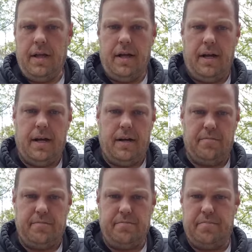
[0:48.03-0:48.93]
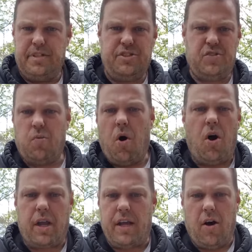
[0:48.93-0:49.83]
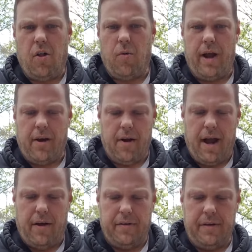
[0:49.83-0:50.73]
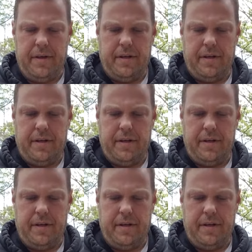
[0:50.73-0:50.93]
But it's just wonky all the way around.